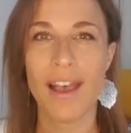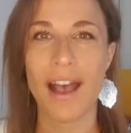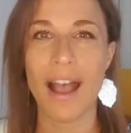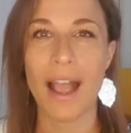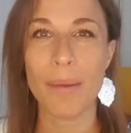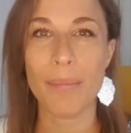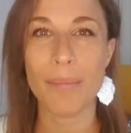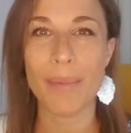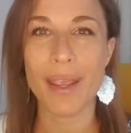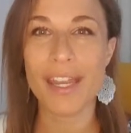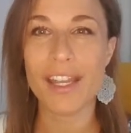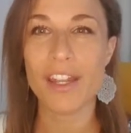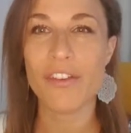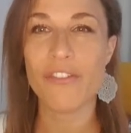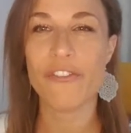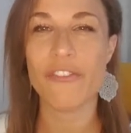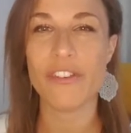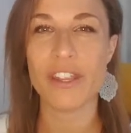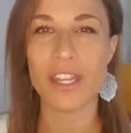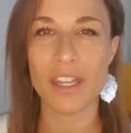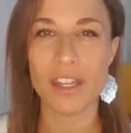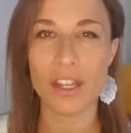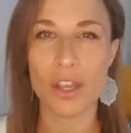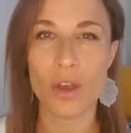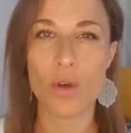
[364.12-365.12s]
I made a
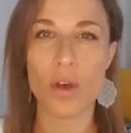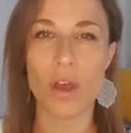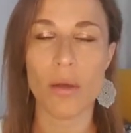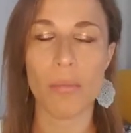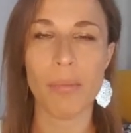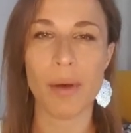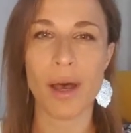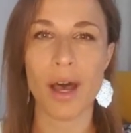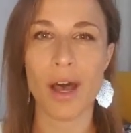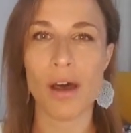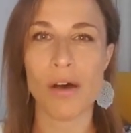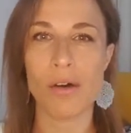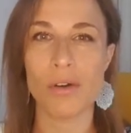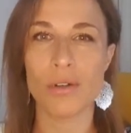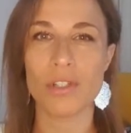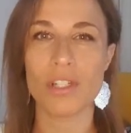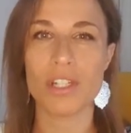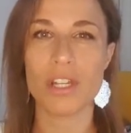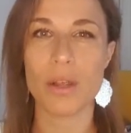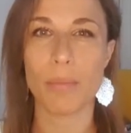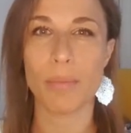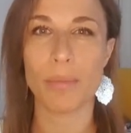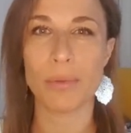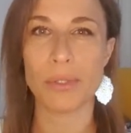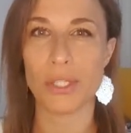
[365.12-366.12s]
video about
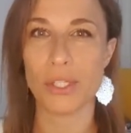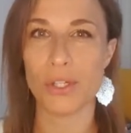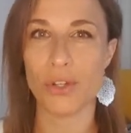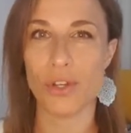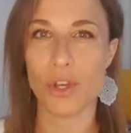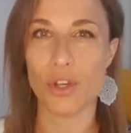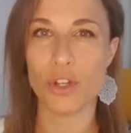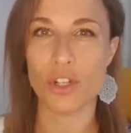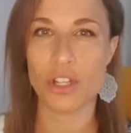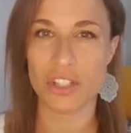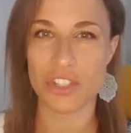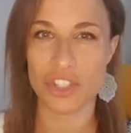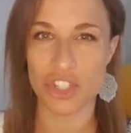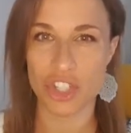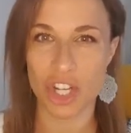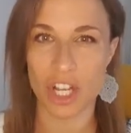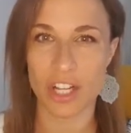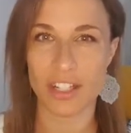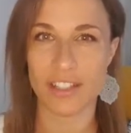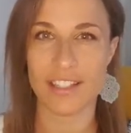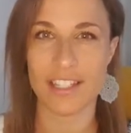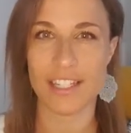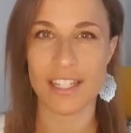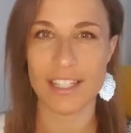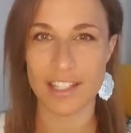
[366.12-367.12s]
Pluto
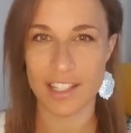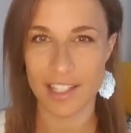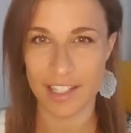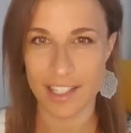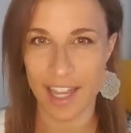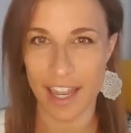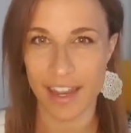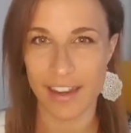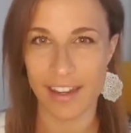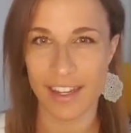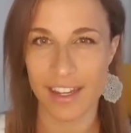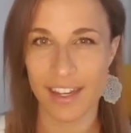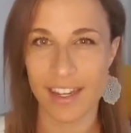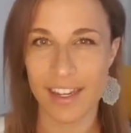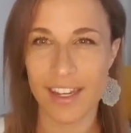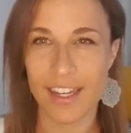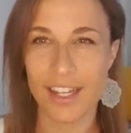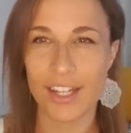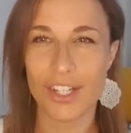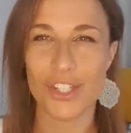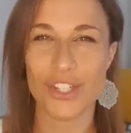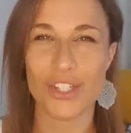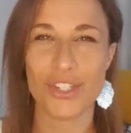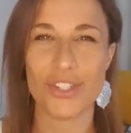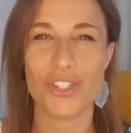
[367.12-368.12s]
conjunct the
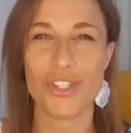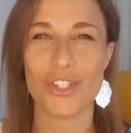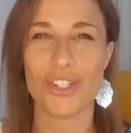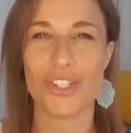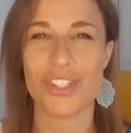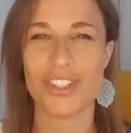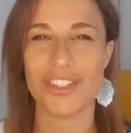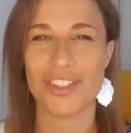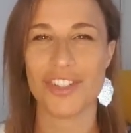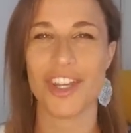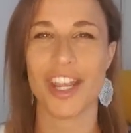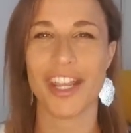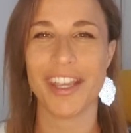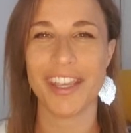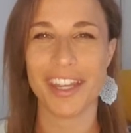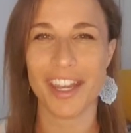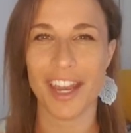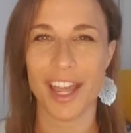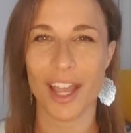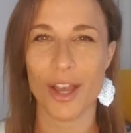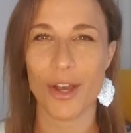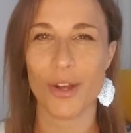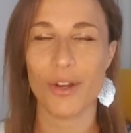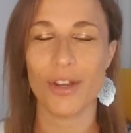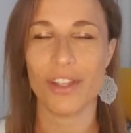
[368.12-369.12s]
ascendant. You should check it
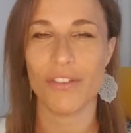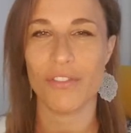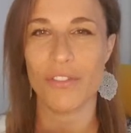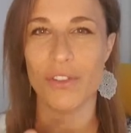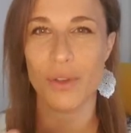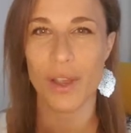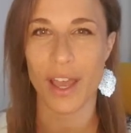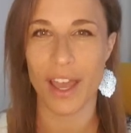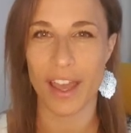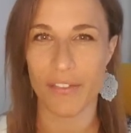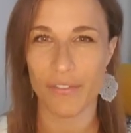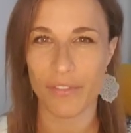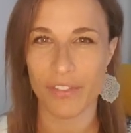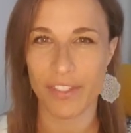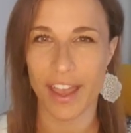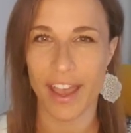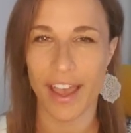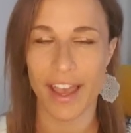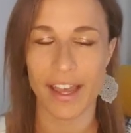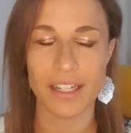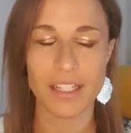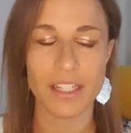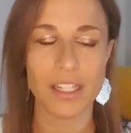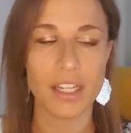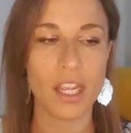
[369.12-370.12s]
out if you have
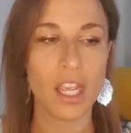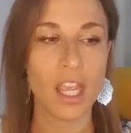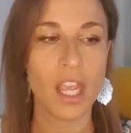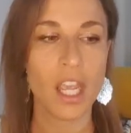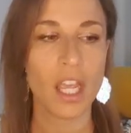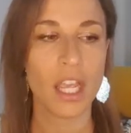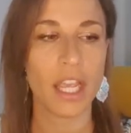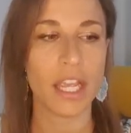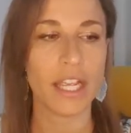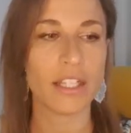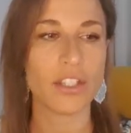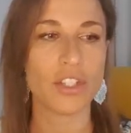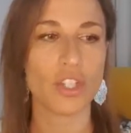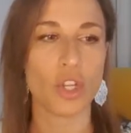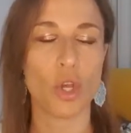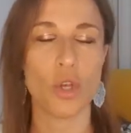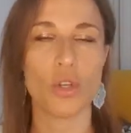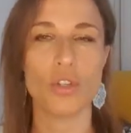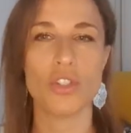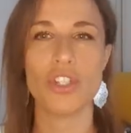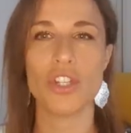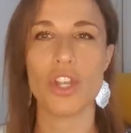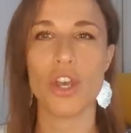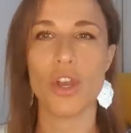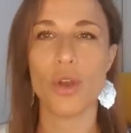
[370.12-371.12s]
that. It's
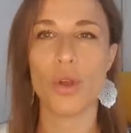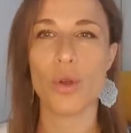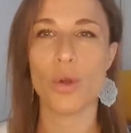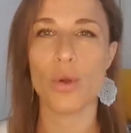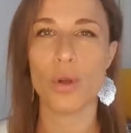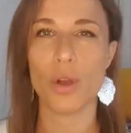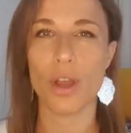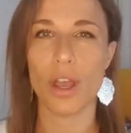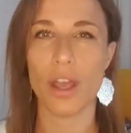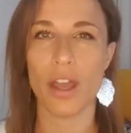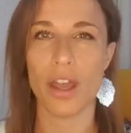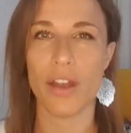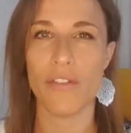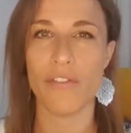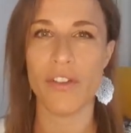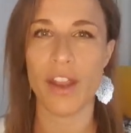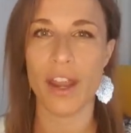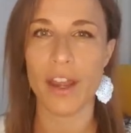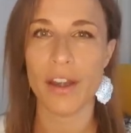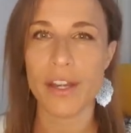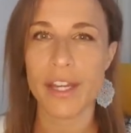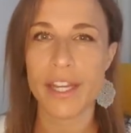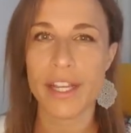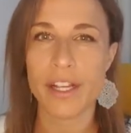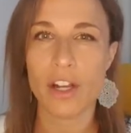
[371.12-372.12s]
also a
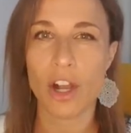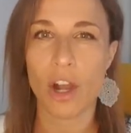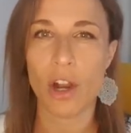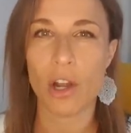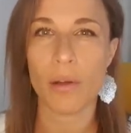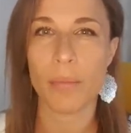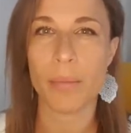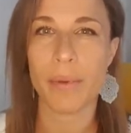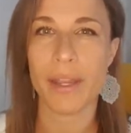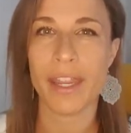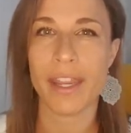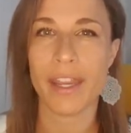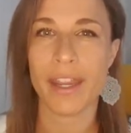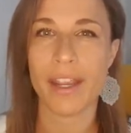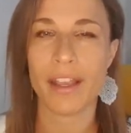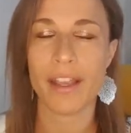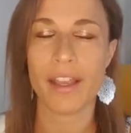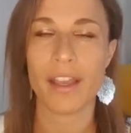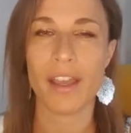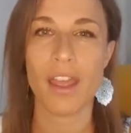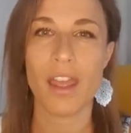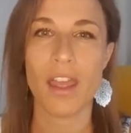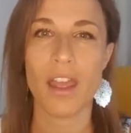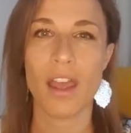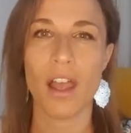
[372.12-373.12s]
very karmic
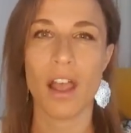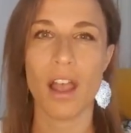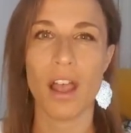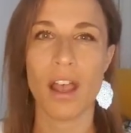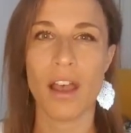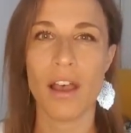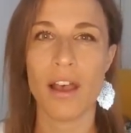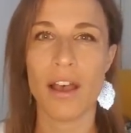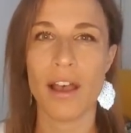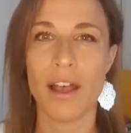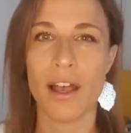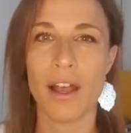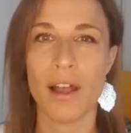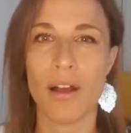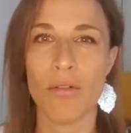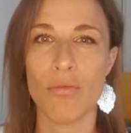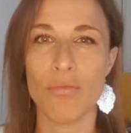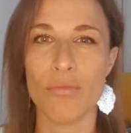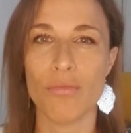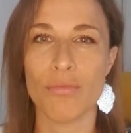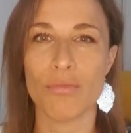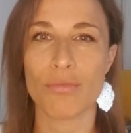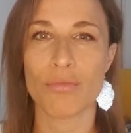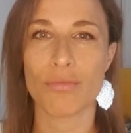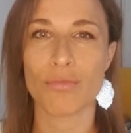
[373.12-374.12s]

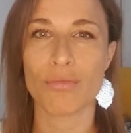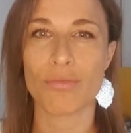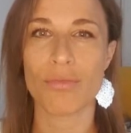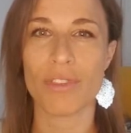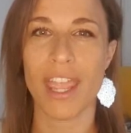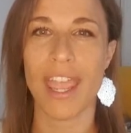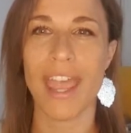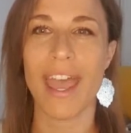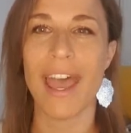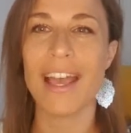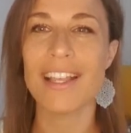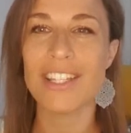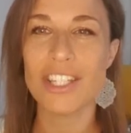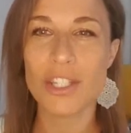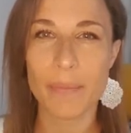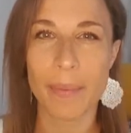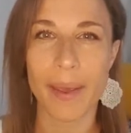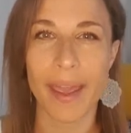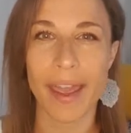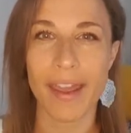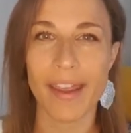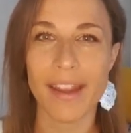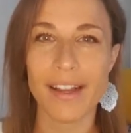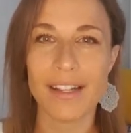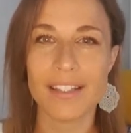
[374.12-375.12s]
um,
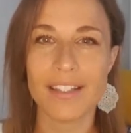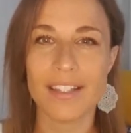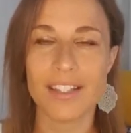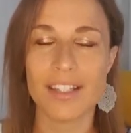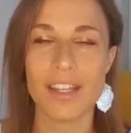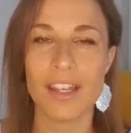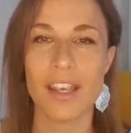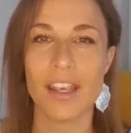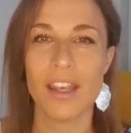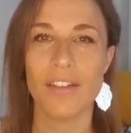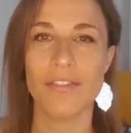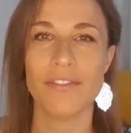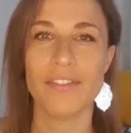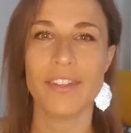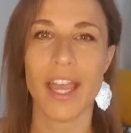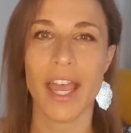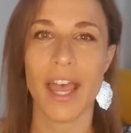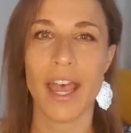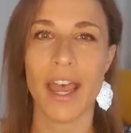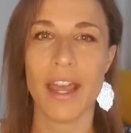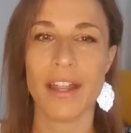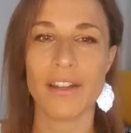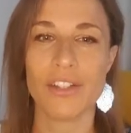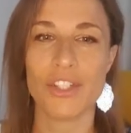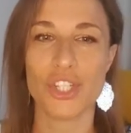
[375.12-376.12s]
aspect
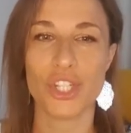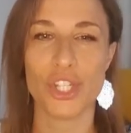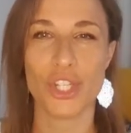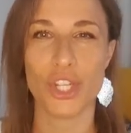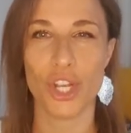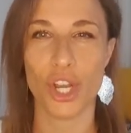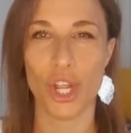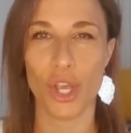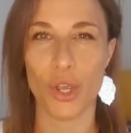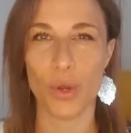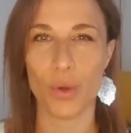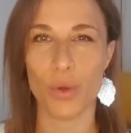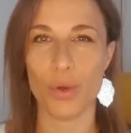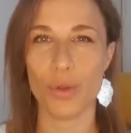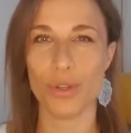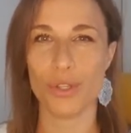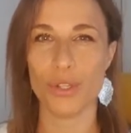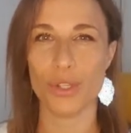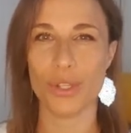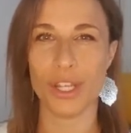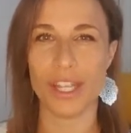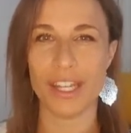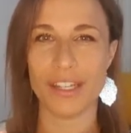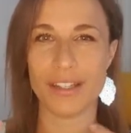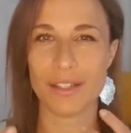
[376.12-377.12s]
that, you know,
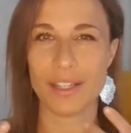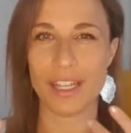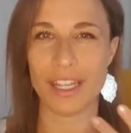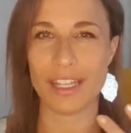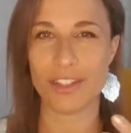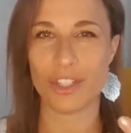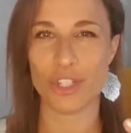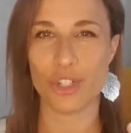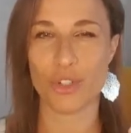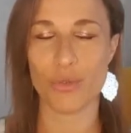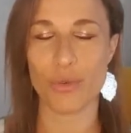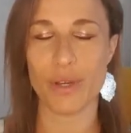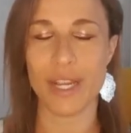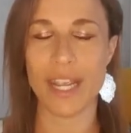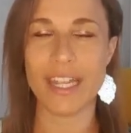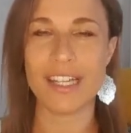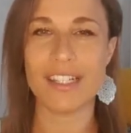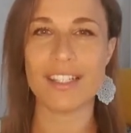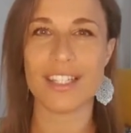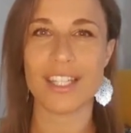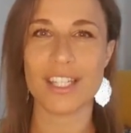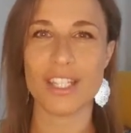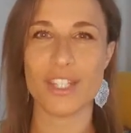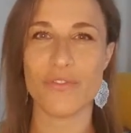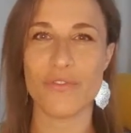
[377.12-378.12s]
it, it
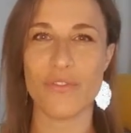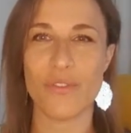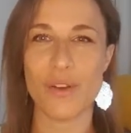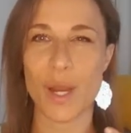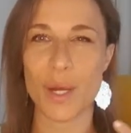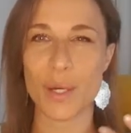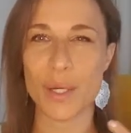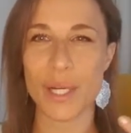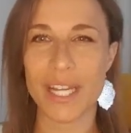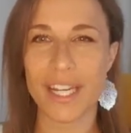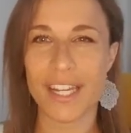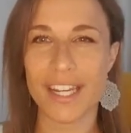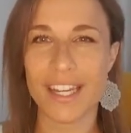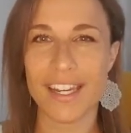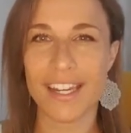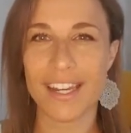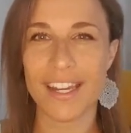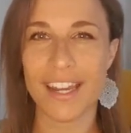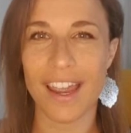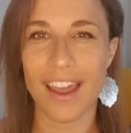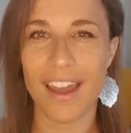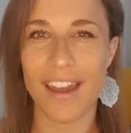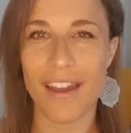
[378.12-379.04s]
creates this very...